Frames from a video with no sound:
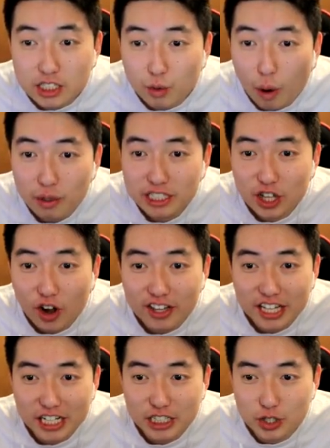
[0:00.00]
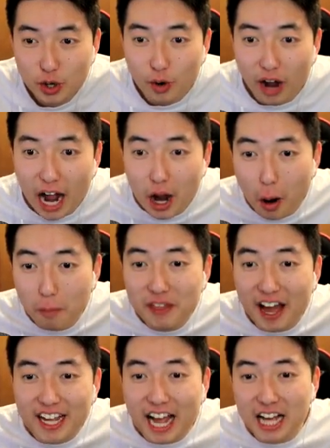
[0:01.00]
is what we saw in the intro. I hope
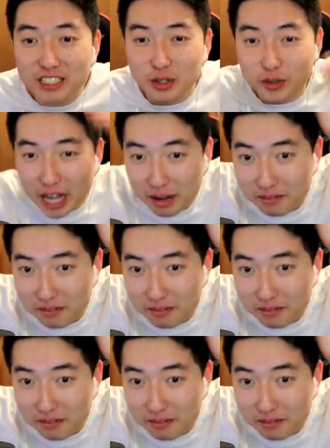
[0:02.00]
that guy's okay,